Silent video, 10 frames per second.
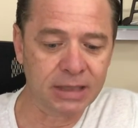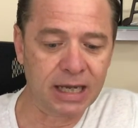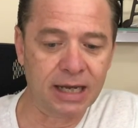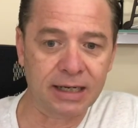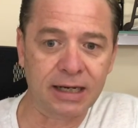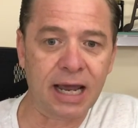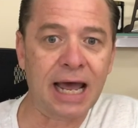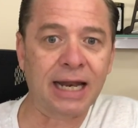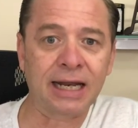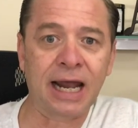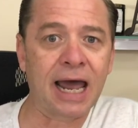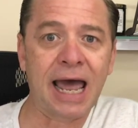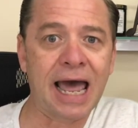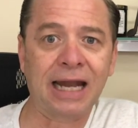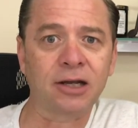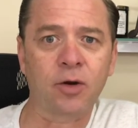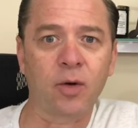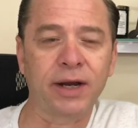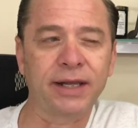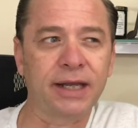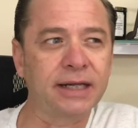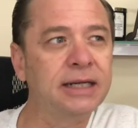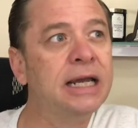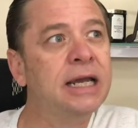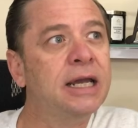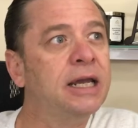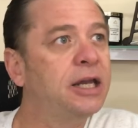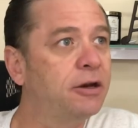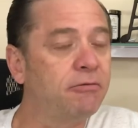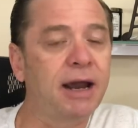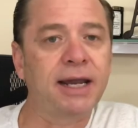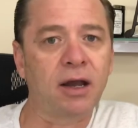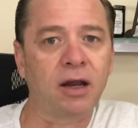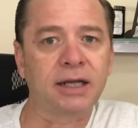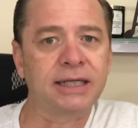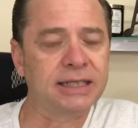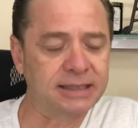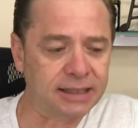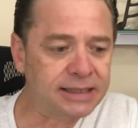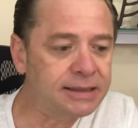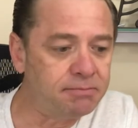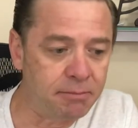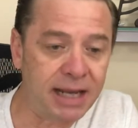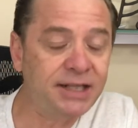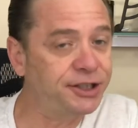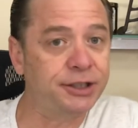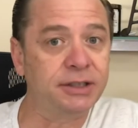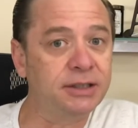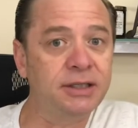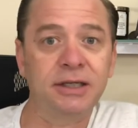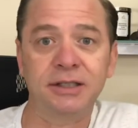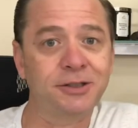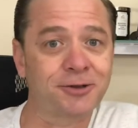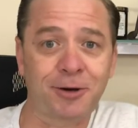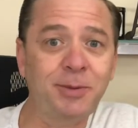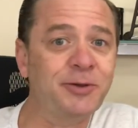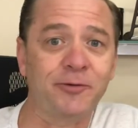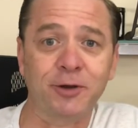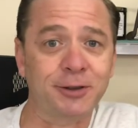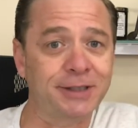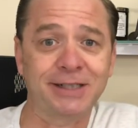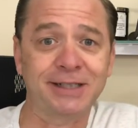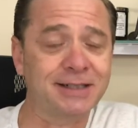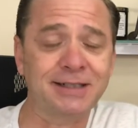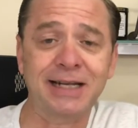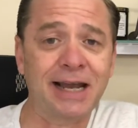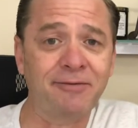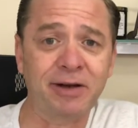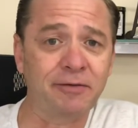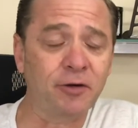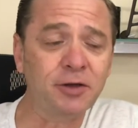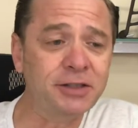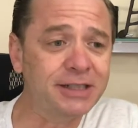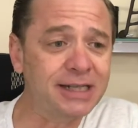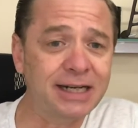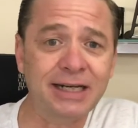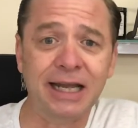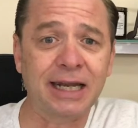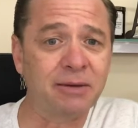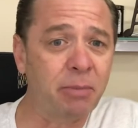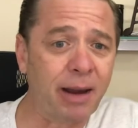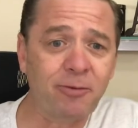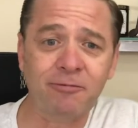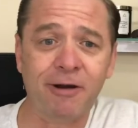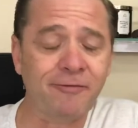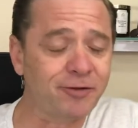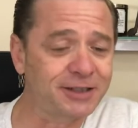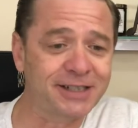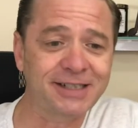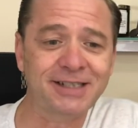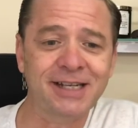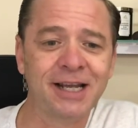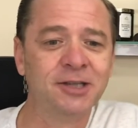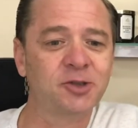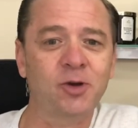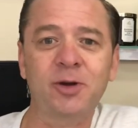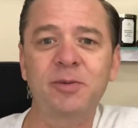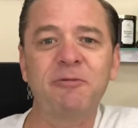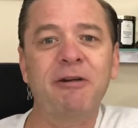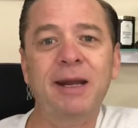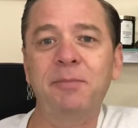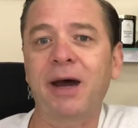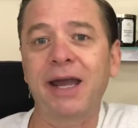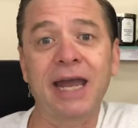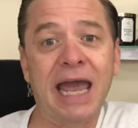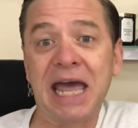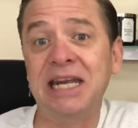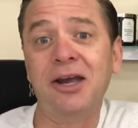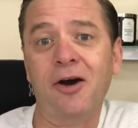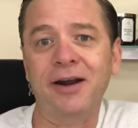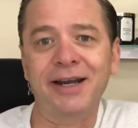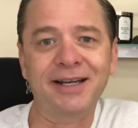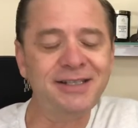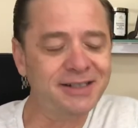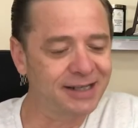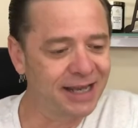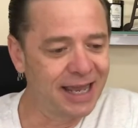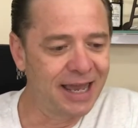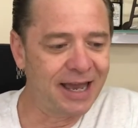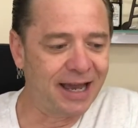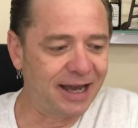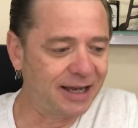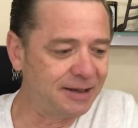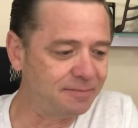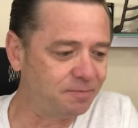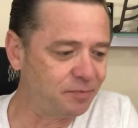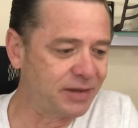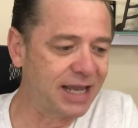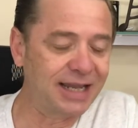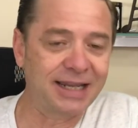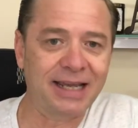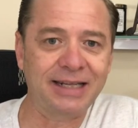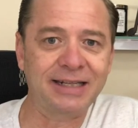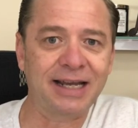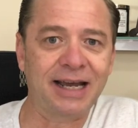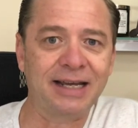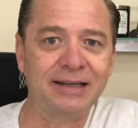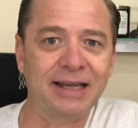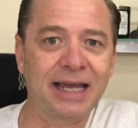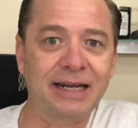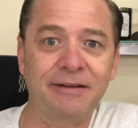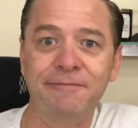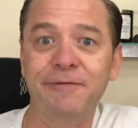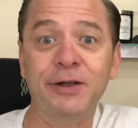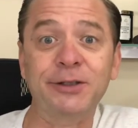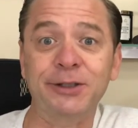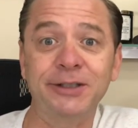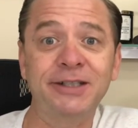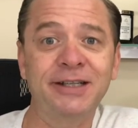an allegory that you're right, Colin. It doesn't mention scripture verses. It doesn't have any verses in it, any Bible references, so it could be read by any audience, and then filtered